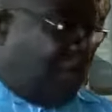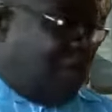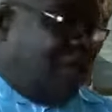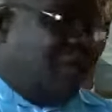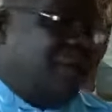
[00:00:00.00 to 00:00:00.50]

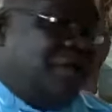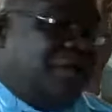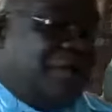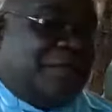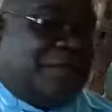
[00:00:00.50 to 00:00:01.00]

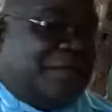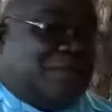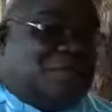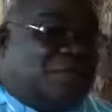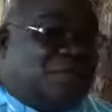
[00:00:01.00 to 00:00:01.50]
That's not
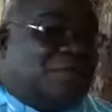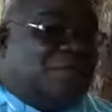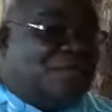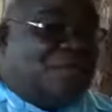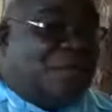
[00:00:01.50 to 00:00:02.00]
true.
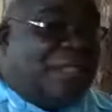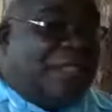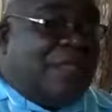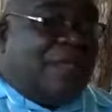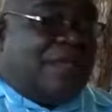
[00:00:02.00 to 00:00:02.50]
The
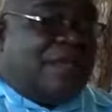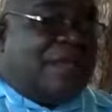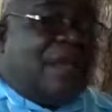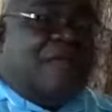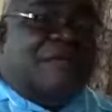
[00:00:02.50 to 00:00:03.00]
army
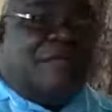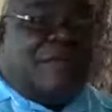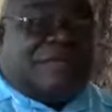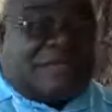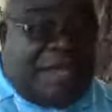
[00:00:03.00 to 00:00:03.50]
was there
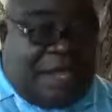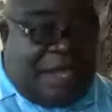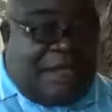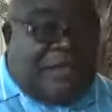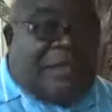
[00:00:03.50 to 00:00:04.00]
indeed,
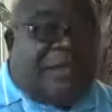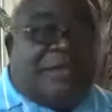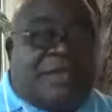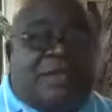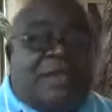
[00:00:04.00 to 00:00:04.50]
but they were
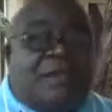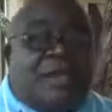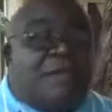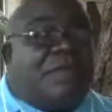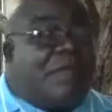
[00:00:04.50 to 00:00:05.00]
looking after
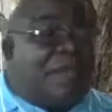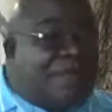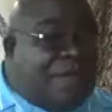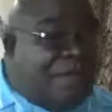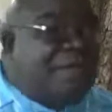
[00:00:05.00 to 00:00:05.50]
him, and they
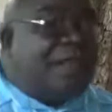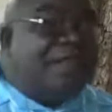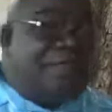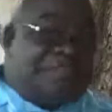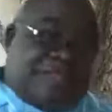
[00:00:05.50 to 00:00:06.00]
said
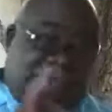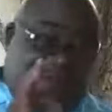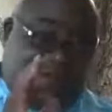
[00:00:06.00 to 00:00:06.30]
several